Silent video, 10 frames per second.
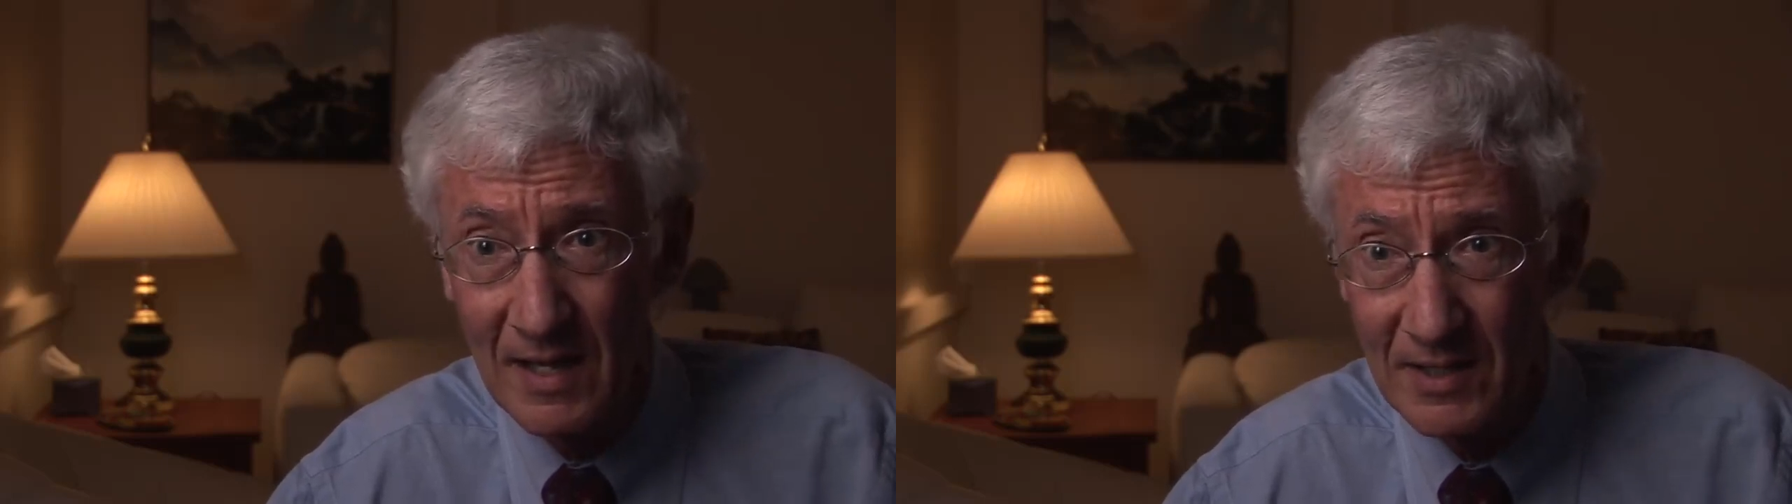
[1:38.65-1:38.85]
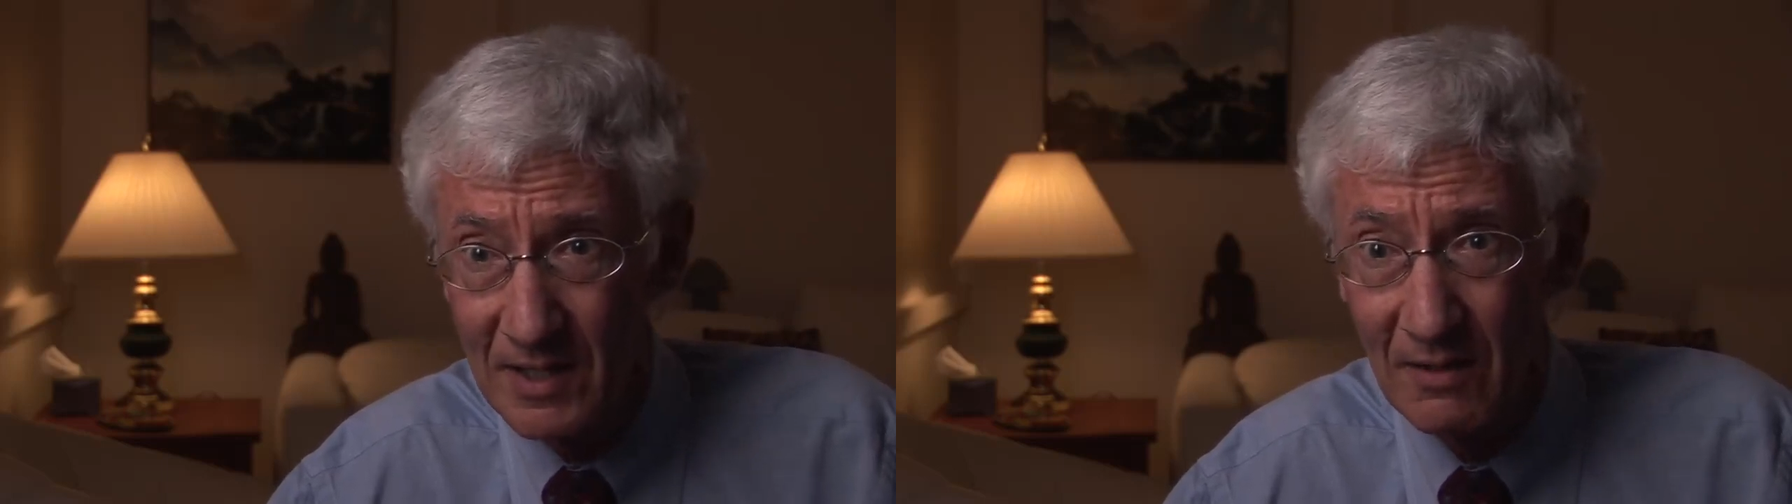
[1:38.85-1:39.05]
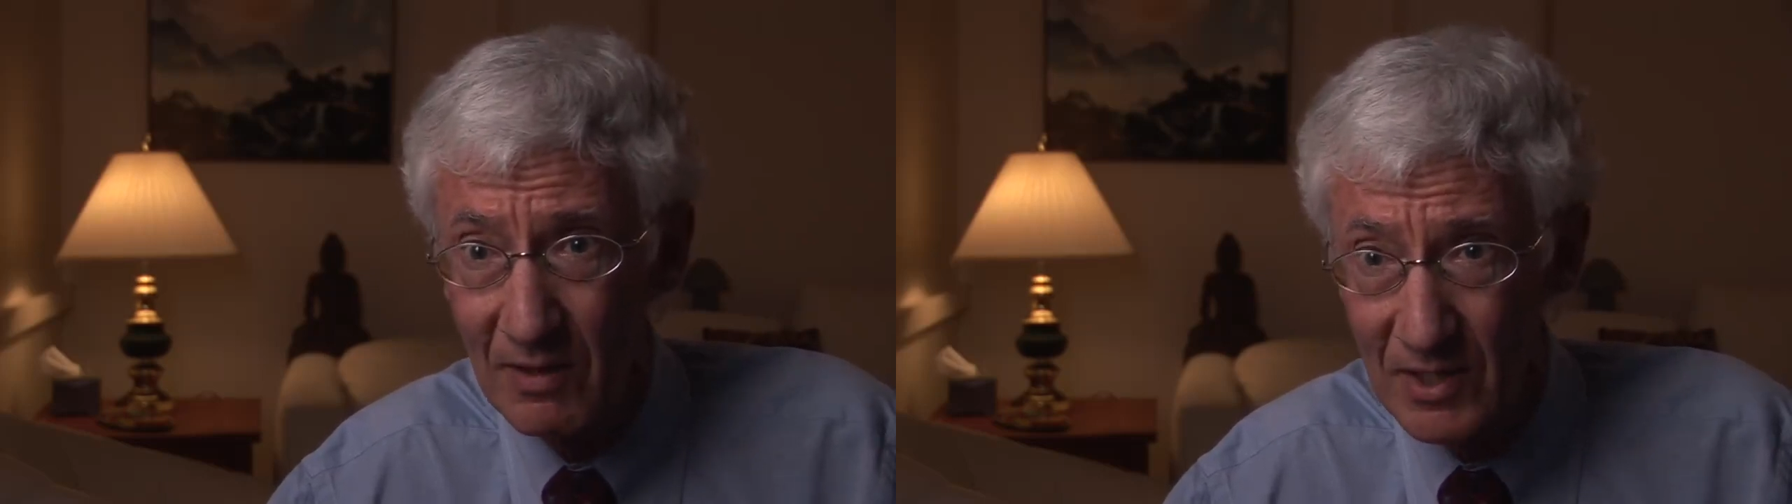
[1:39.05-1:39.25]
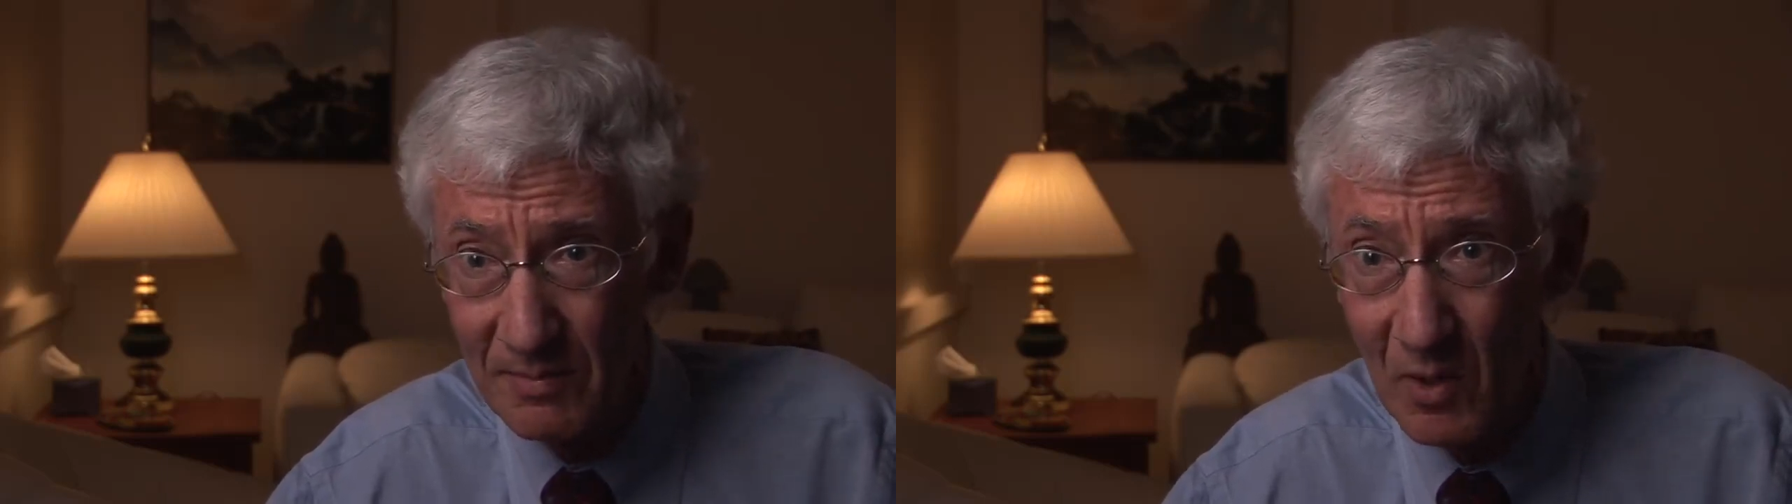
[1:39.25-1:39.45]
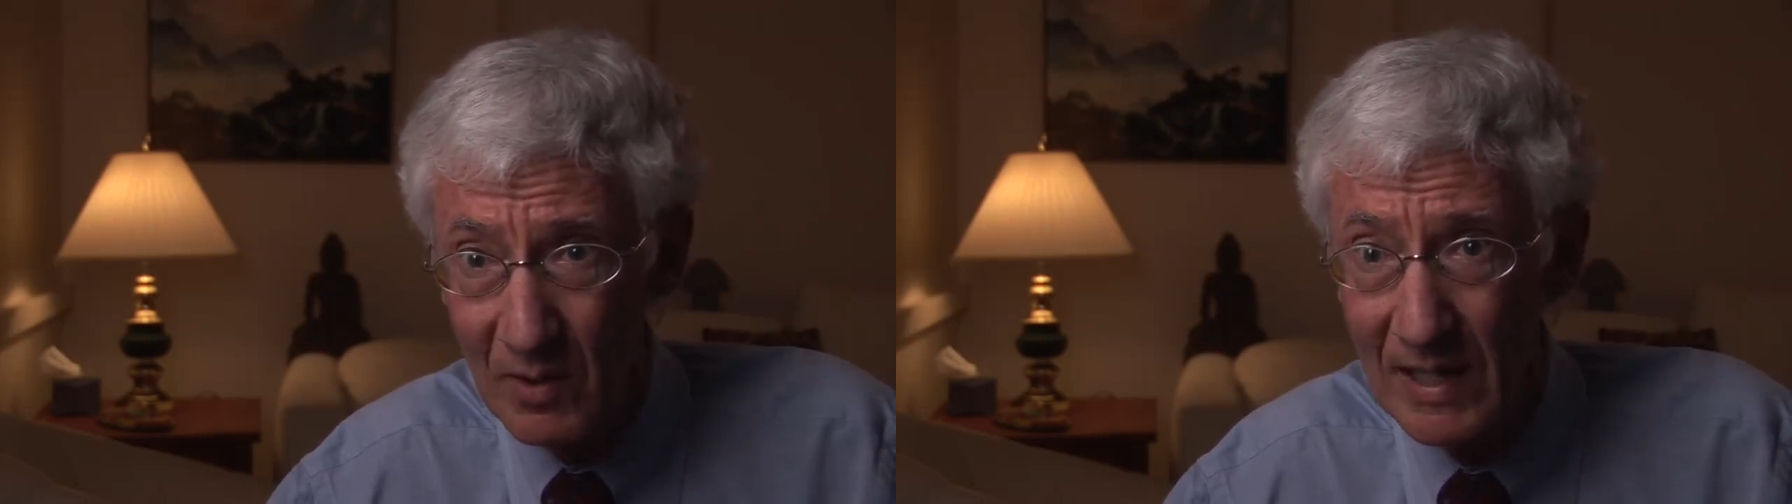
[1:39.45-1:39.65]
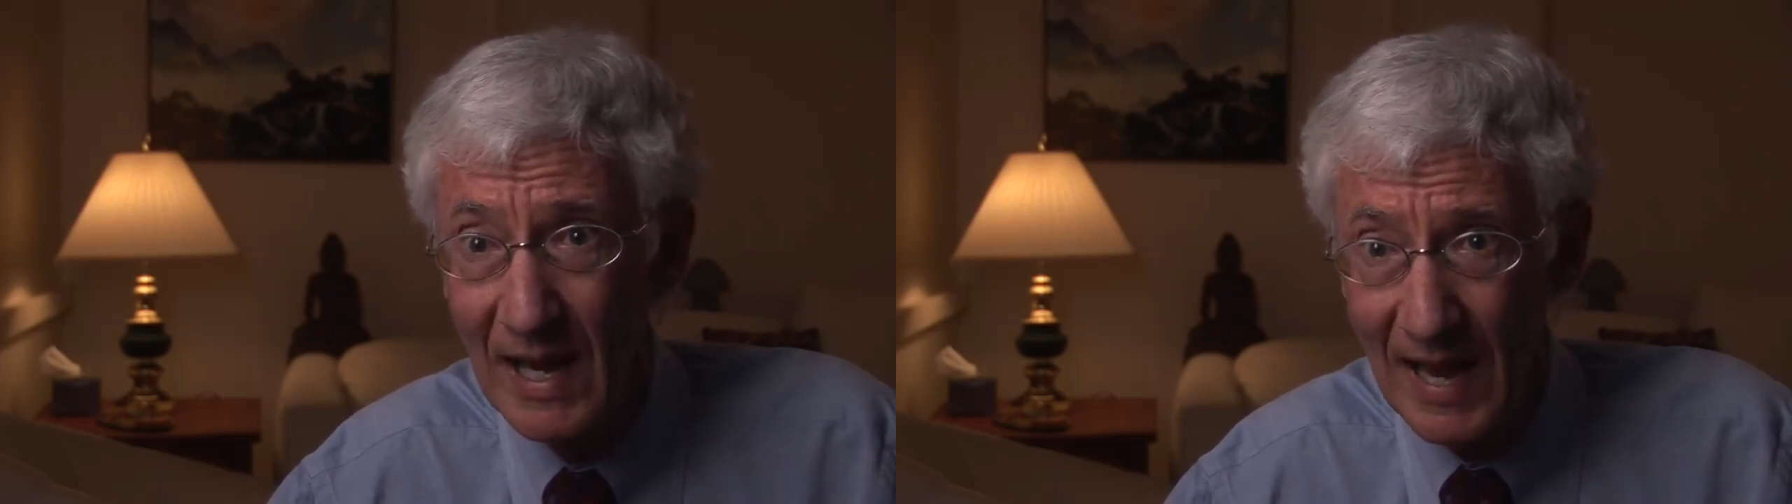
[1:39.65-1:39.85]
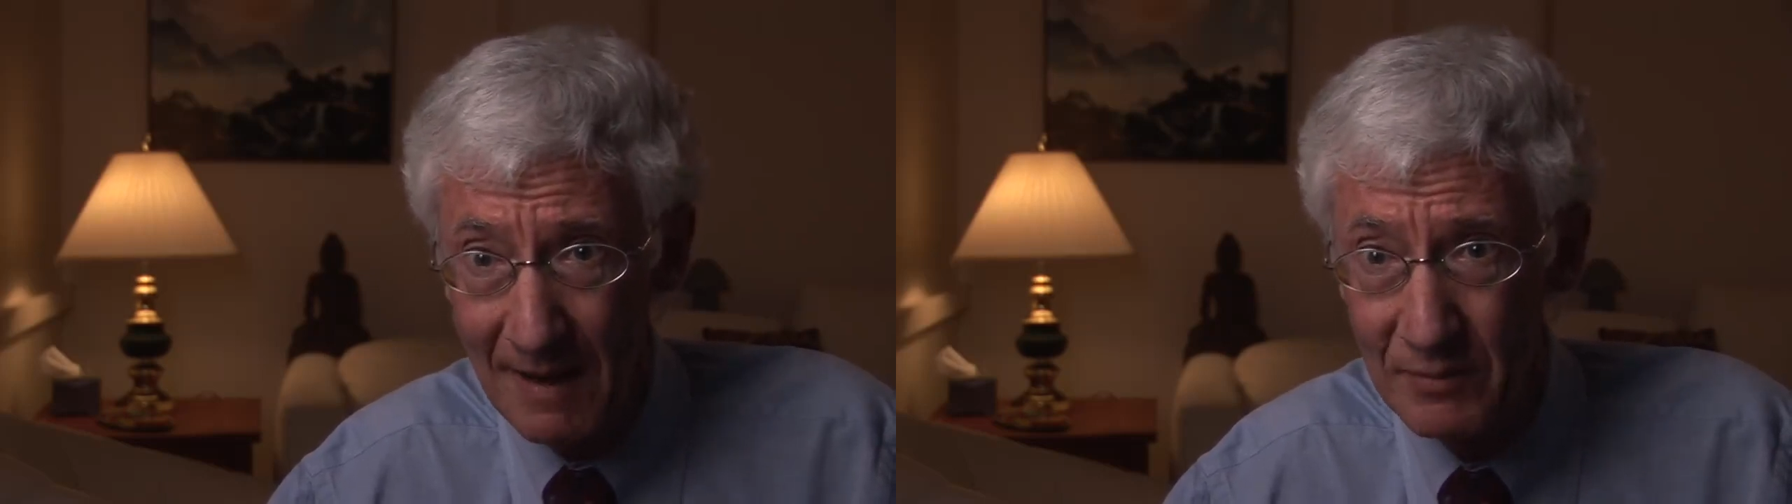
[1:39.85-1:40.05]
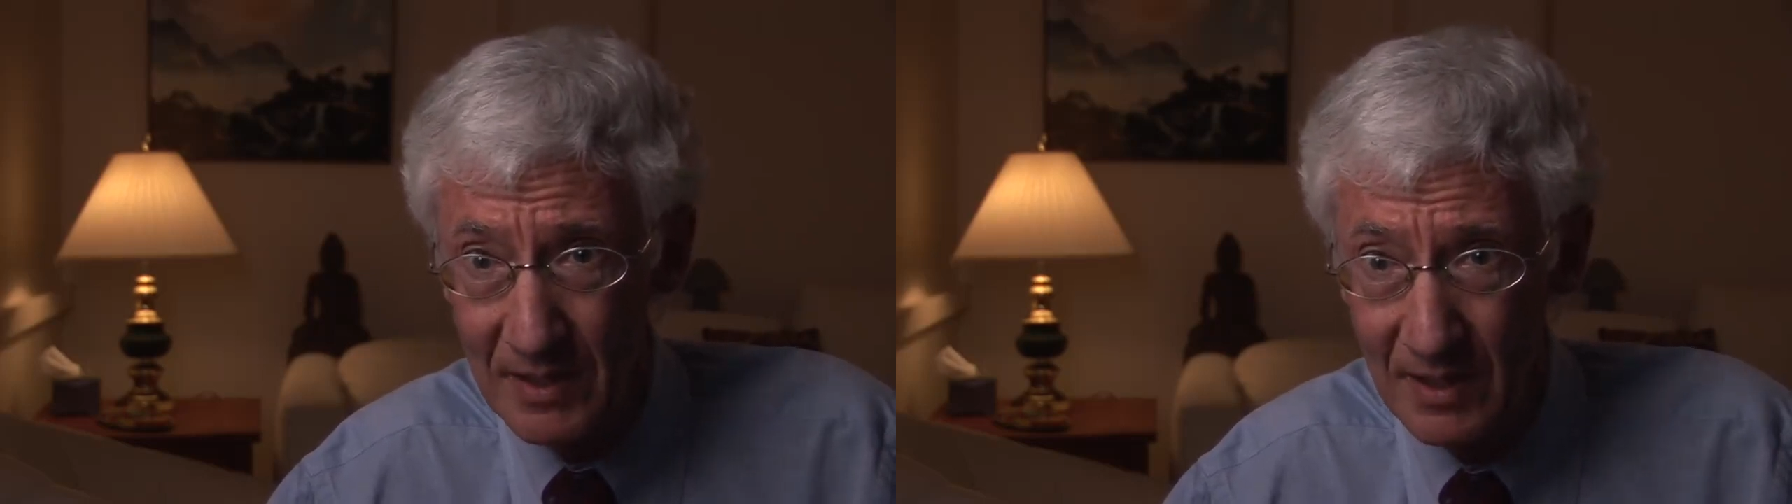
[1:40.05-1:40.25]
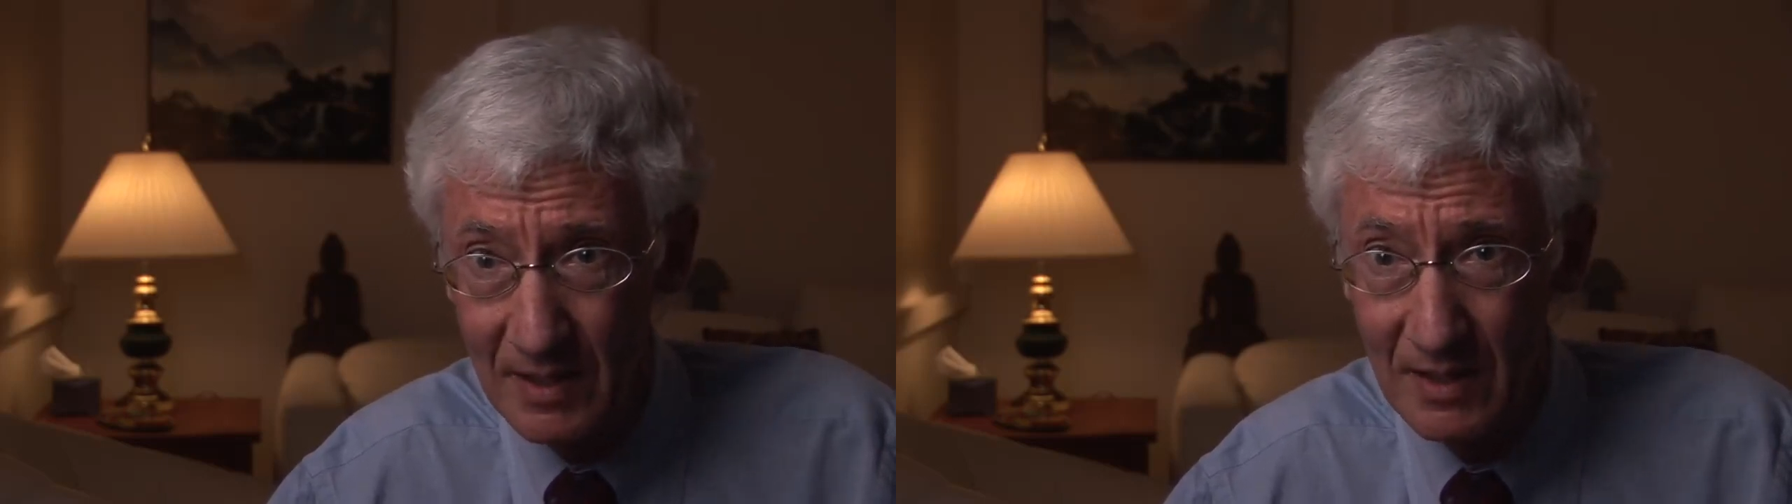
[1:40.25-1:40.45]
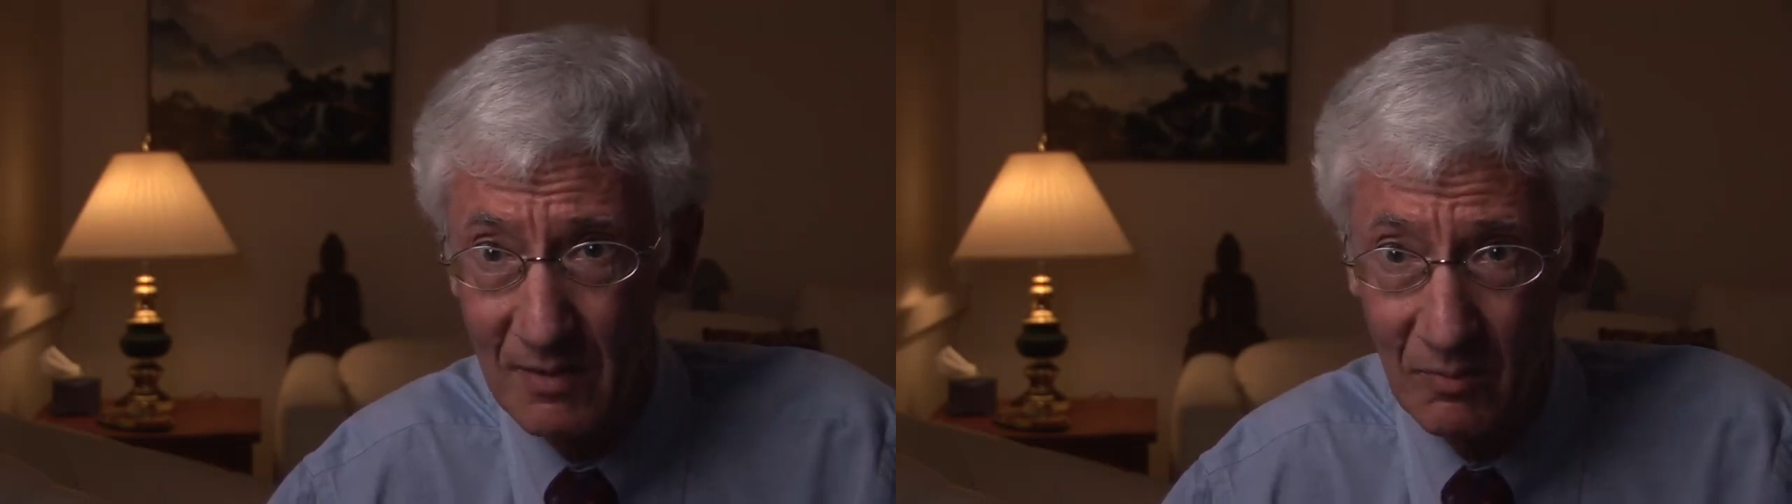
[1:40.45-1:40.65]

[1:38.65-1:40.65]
cigarette smoking abstinent,